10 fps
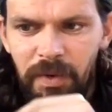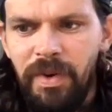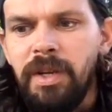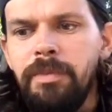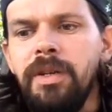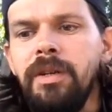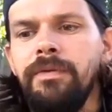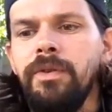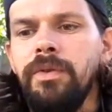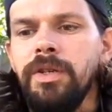Recommended a
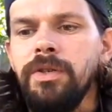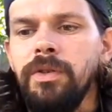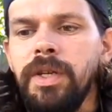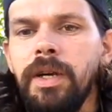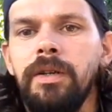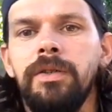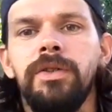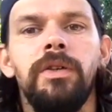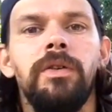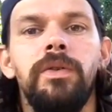few additional
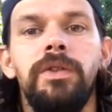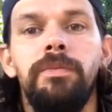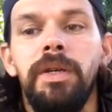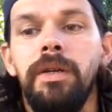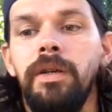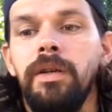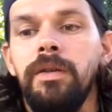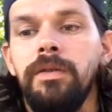attackers are going to be